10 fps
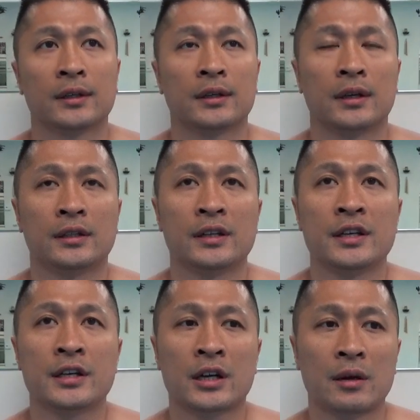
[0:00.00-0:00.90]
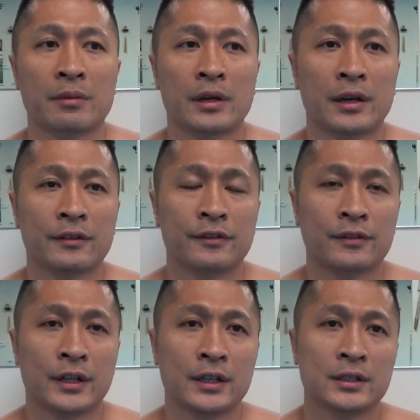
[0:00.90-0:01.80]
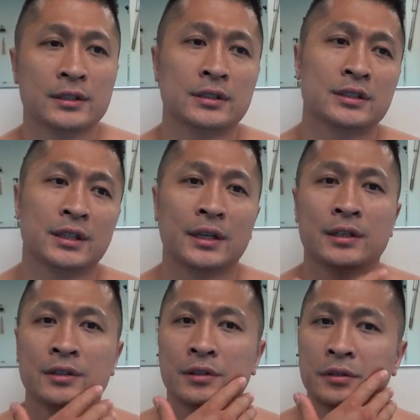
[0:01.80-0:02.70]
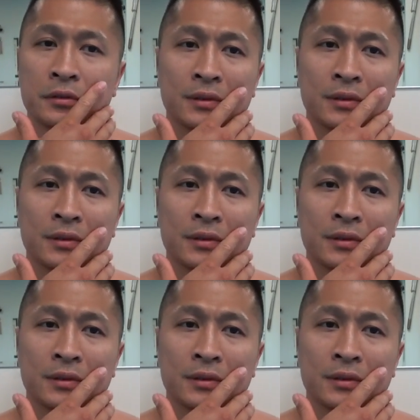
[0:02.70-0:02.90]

And then he commented on the fight saying, you know,